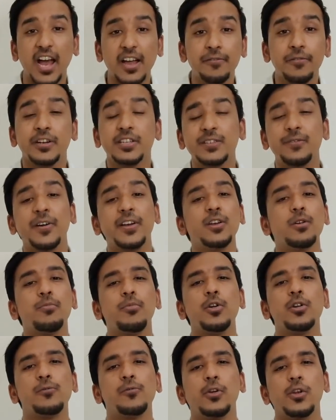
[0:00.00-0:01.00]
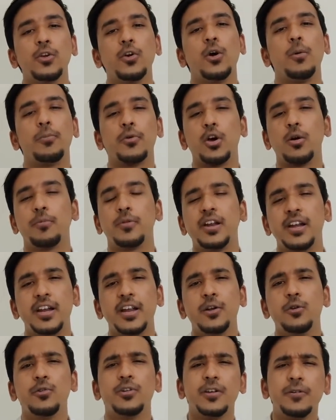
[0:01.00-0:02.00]
diversify your portfolio
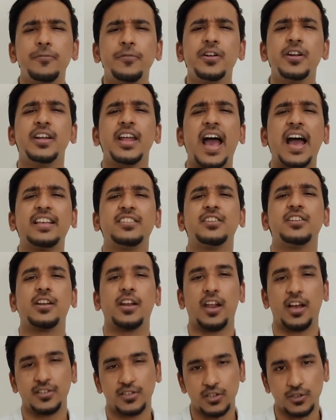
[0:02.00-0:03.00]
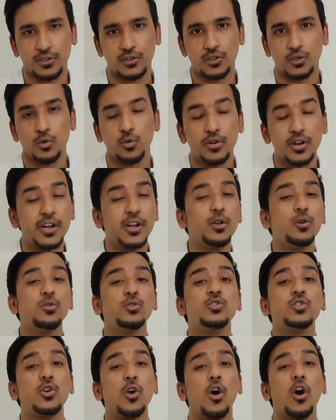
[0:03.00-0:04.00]
appropriately into different asset classes to
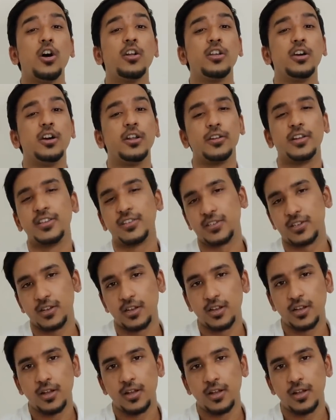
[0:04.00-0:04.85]
reduce your risk.